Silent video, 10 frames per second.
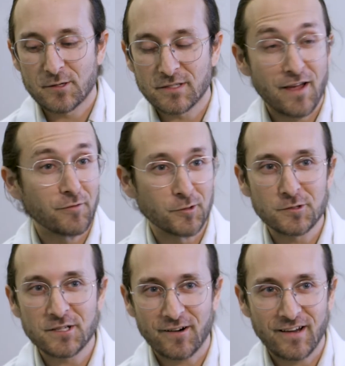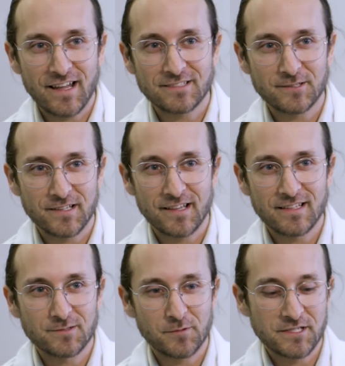there's an evolutionary answer to
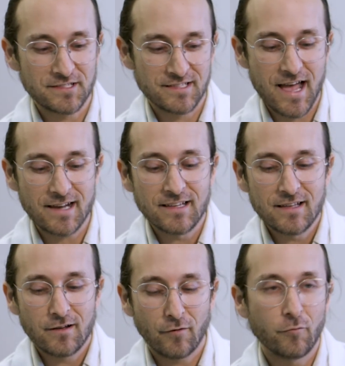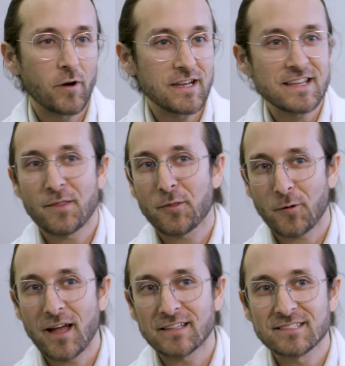this, which is that avoiding
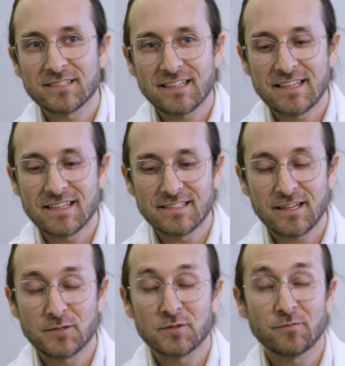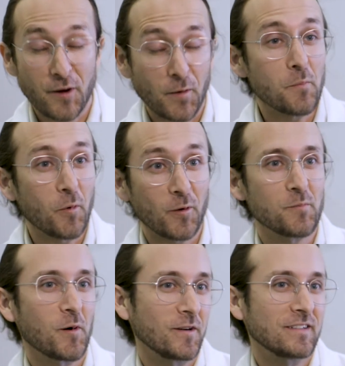threats is a very
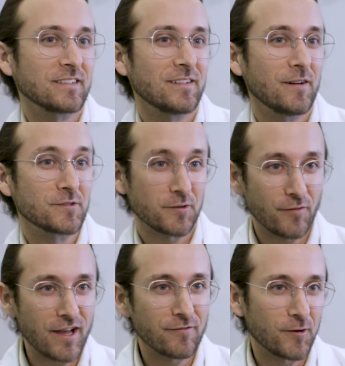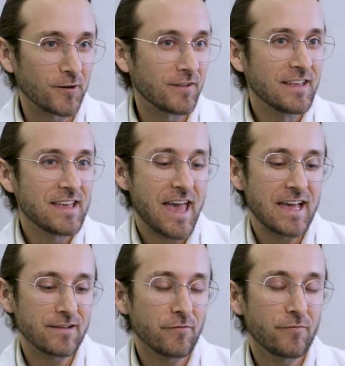important part of survival,
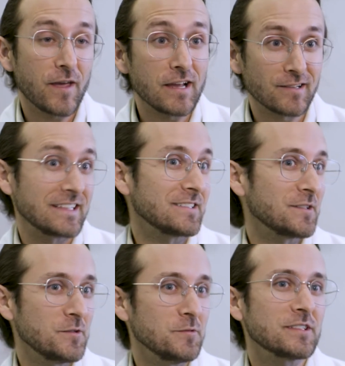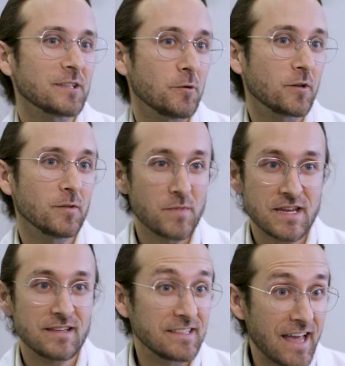and failing to do so could
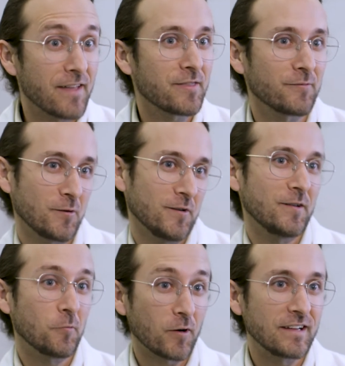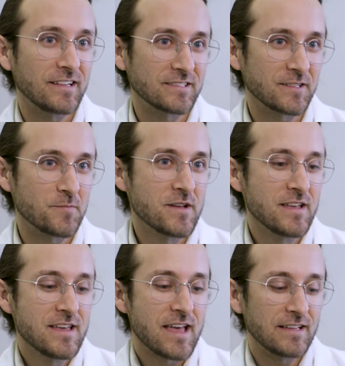mean death for an organism.
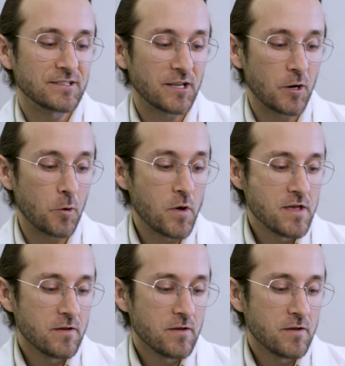And so